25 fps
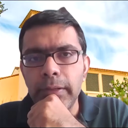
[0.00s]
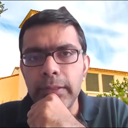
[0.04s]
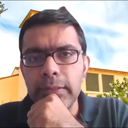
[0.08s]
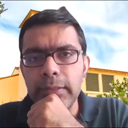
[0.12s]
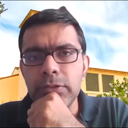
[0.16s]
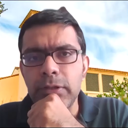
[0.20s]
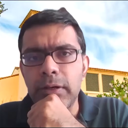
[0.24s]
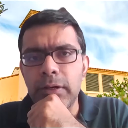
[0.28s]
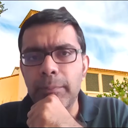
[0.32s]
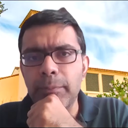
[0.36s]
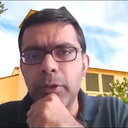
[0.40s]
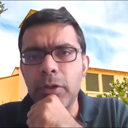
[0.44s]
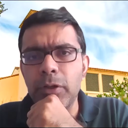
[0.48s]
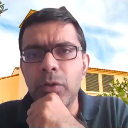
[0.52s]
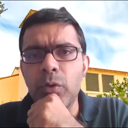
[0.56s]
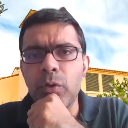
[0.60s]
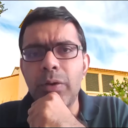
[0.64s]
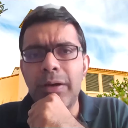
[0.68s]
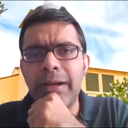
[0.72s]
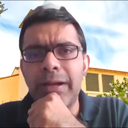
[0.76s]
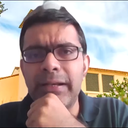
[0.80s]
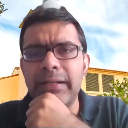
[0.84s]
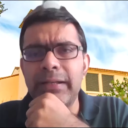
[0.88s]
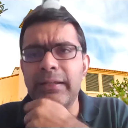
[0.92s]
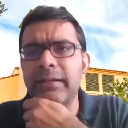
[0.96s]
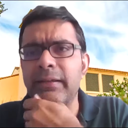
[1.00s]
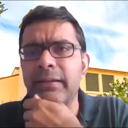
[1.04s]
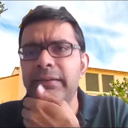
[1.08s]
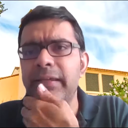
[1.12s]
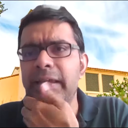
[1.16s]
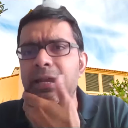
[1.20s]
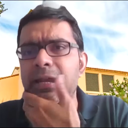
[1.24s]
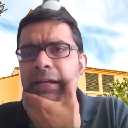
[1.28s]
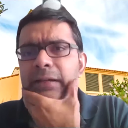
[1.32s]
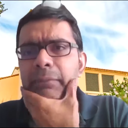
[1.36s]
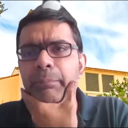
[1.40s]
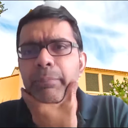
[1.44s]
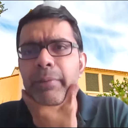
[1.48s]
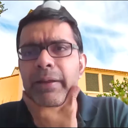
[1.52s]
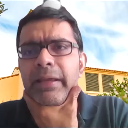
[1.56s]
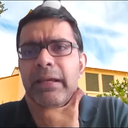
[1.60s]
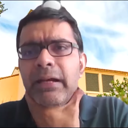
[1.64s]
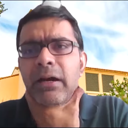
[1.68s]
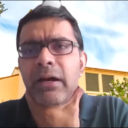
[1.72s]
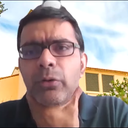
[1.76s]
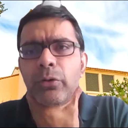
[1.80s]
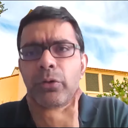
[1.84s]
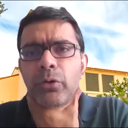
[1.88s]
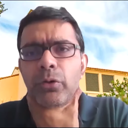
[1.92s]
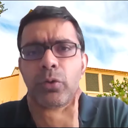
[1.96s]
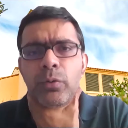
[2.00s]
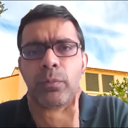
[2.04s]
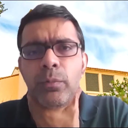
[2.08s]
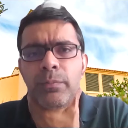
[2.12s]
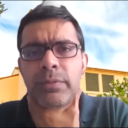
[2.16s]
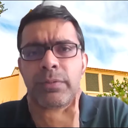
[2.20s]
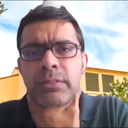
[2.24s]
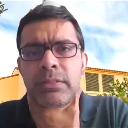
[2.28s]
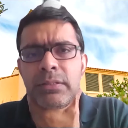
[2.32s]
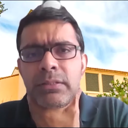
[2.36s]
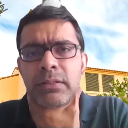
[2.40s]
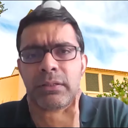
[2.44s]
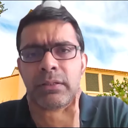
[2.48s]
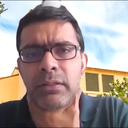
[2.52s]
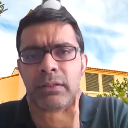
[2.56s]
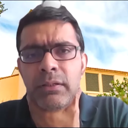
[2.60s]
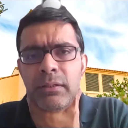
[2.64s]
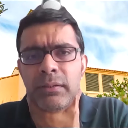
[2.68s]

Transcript: Okay, so I'm going to go ahead and create breakout rooms.